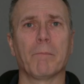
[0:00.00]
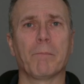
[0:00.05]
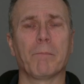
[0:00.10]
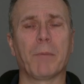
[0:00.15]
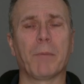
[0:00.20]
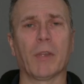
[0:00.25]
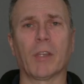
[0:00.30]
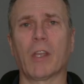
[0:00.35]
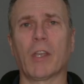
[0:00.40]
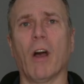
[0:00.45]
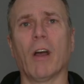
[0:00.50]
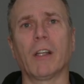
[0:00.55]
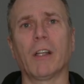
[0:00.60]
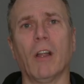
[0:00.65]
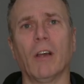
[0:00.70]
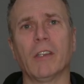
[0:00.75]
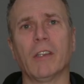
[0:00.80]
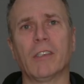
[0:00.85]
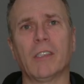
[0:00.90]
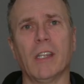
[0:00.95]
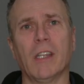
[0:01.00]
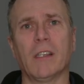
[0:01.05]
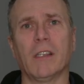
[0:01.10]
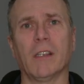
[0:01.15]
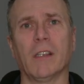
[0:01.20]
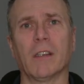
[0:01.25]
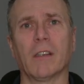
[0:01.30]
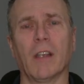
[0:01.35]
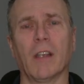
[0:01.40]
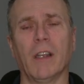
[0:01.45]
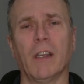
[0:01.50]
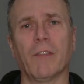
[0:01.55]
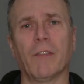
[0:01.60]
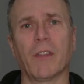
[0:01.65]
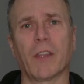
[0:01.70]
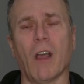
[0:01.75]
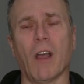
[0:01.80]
but the guidelines didn't. And if the